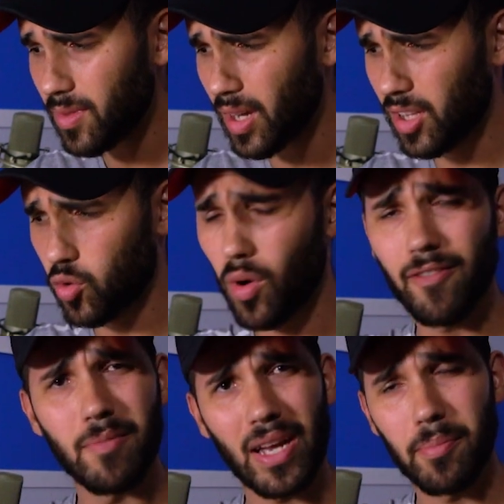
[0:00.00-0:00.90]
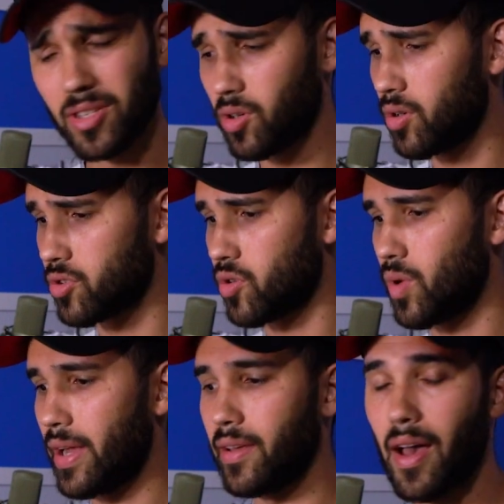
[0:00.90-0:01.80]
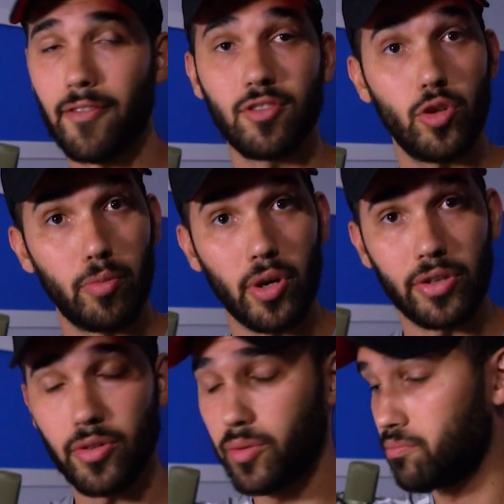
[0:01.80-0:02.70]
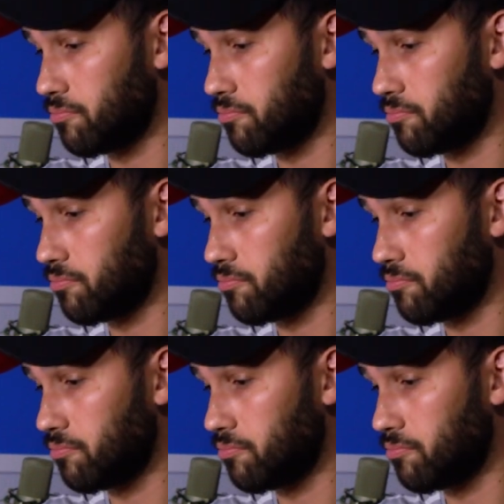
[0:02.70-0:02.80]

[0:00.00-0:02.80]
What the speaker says: a 12 megapixel ultra wide f2.2.